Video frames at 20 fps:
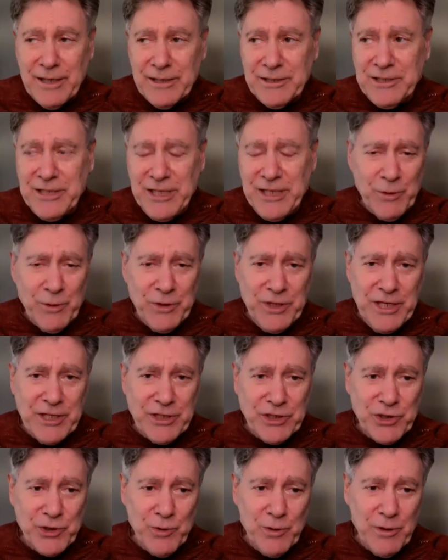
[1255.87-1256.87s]
uh, deal with
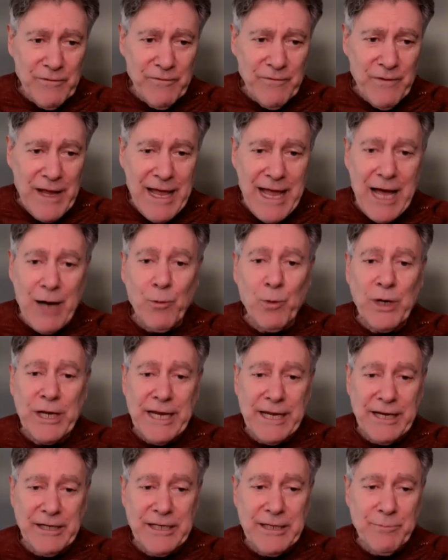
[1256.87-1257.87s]
the issue of how
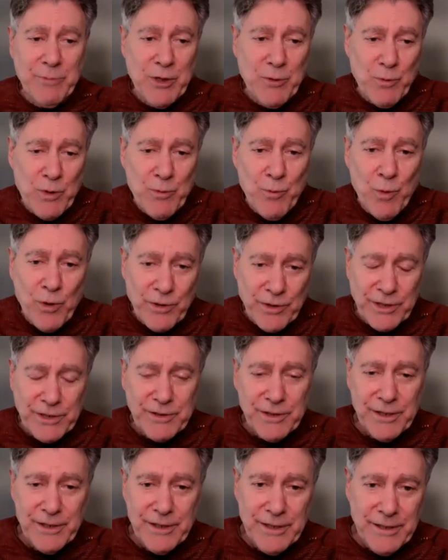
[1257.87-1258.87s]
will Kennedy be
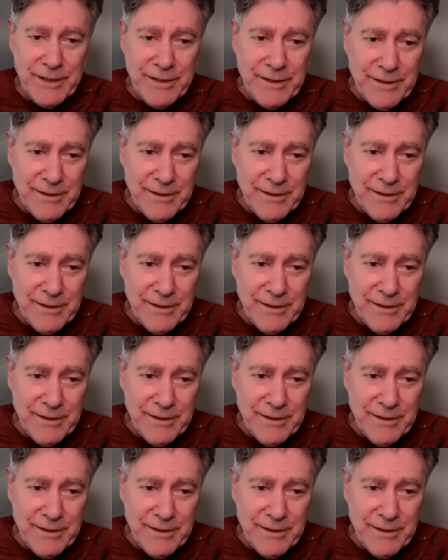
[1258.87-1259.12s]
rewarded.